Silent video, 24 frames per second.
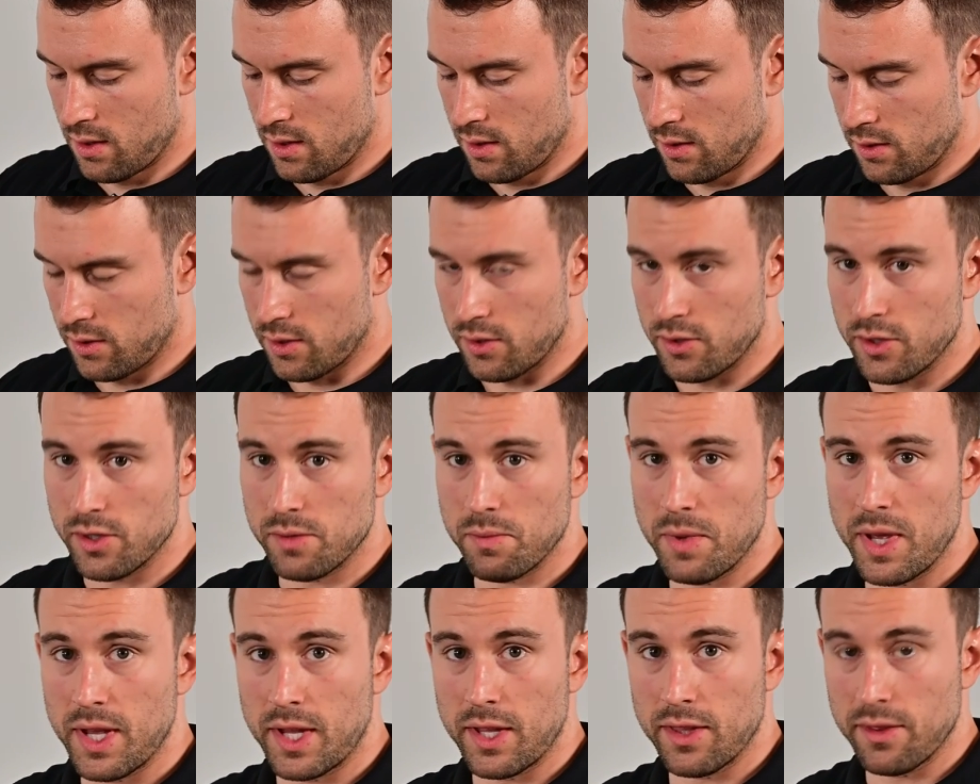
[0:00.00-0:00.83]
So just
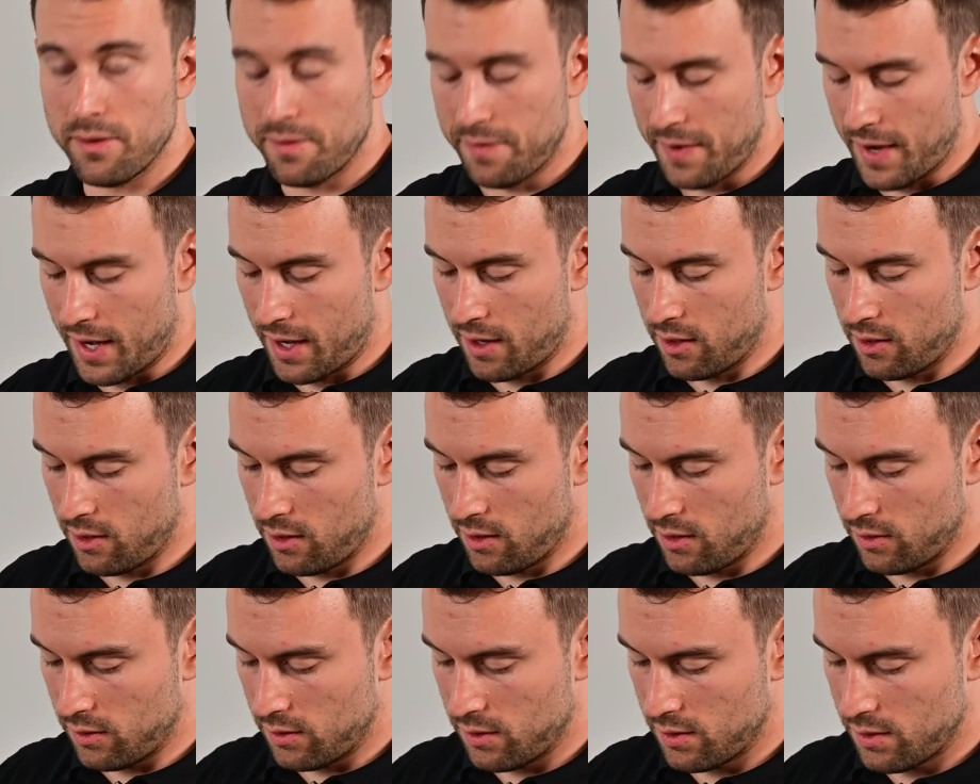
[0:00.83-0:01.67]
making the
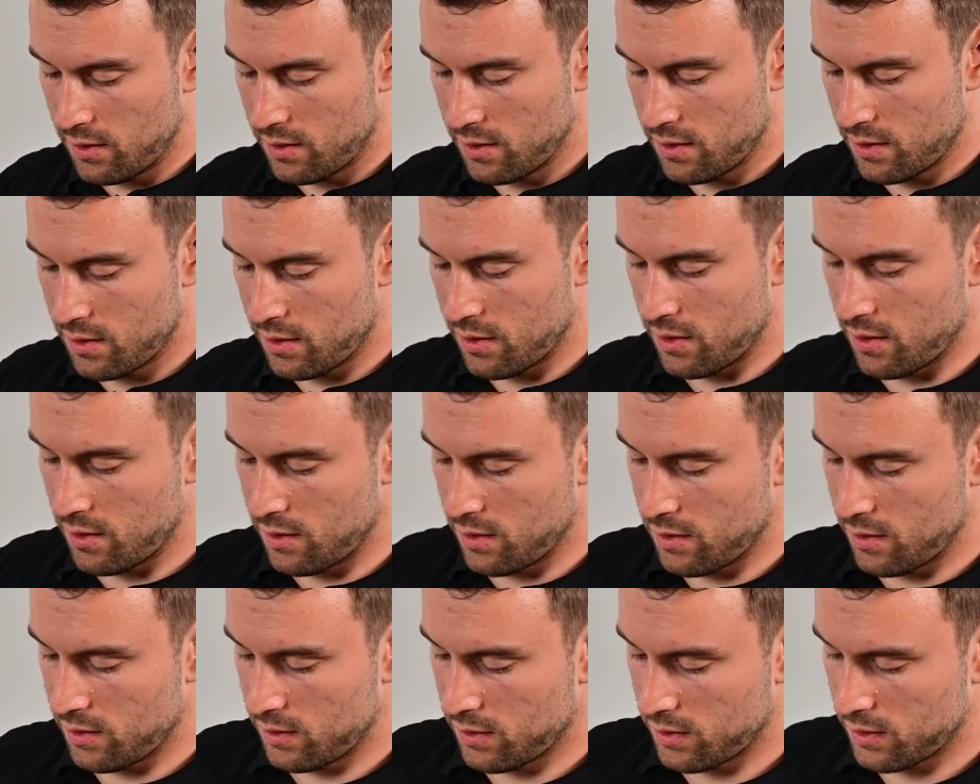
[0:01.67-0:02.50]
final
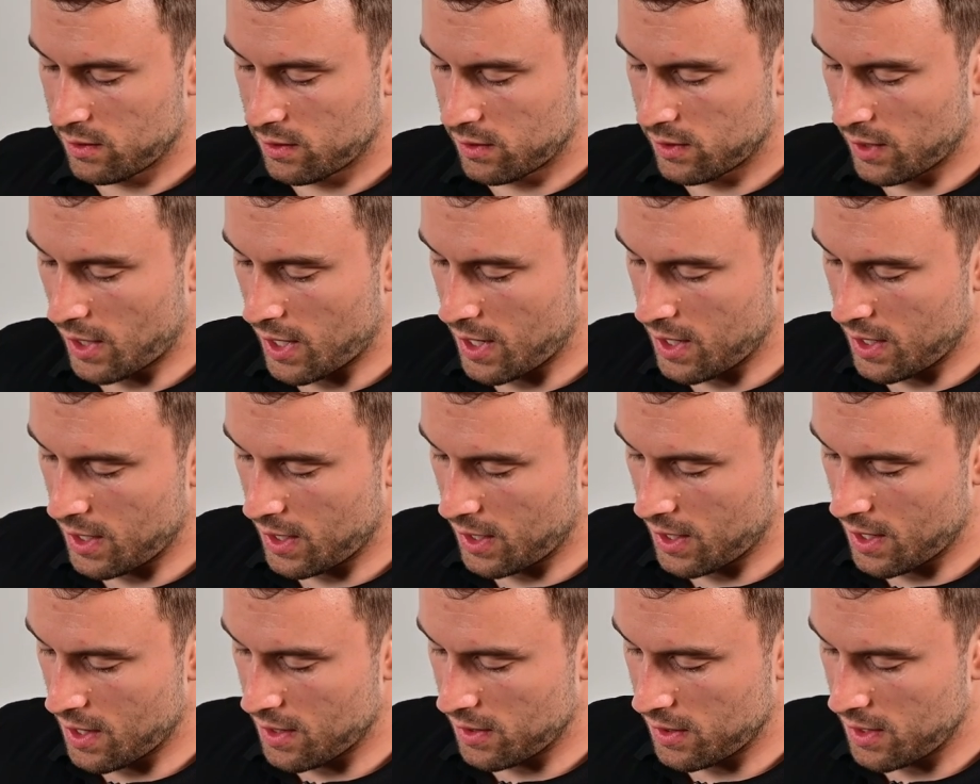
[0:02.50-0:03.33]

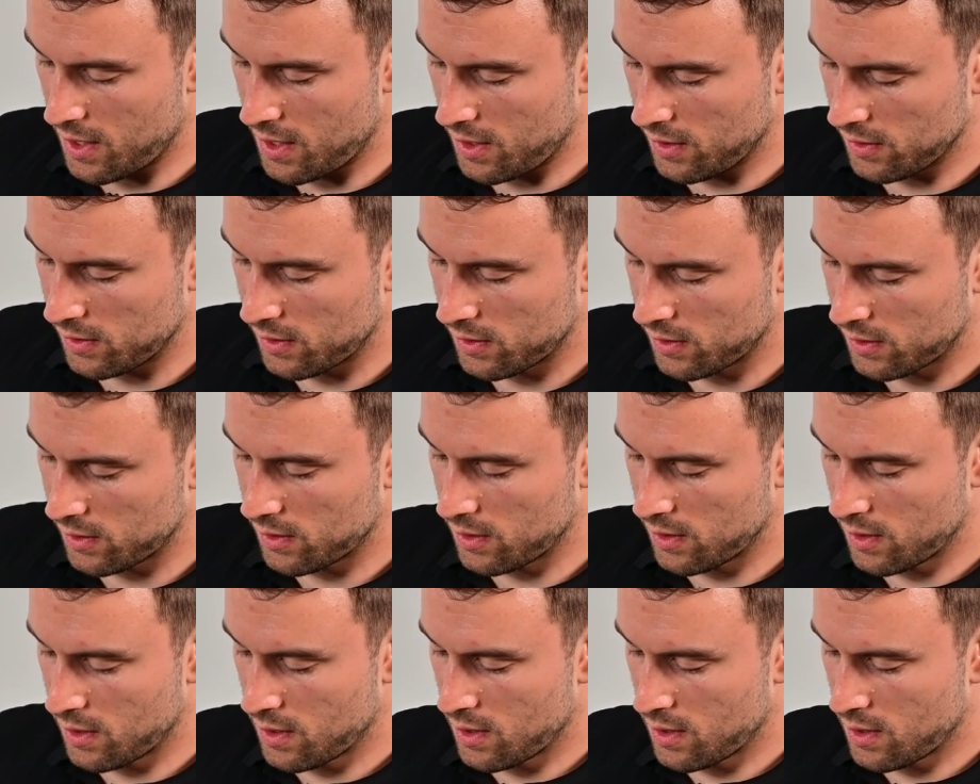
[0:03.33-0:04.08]
tightening on these.